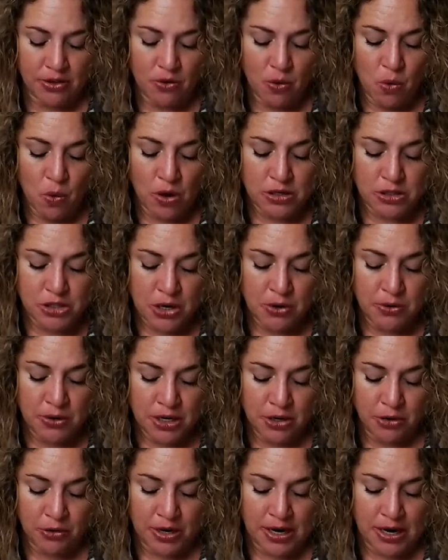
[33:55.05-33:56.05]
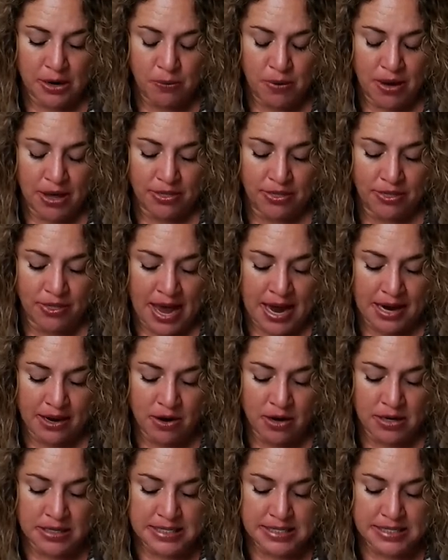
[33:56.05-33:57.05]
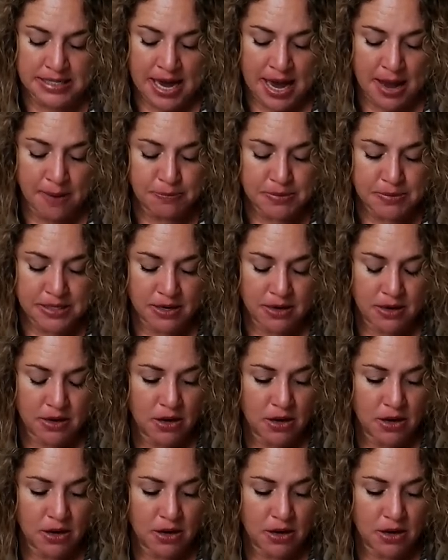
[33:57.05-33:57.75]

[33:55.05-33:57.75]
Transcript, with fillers: or don't agree with that concept,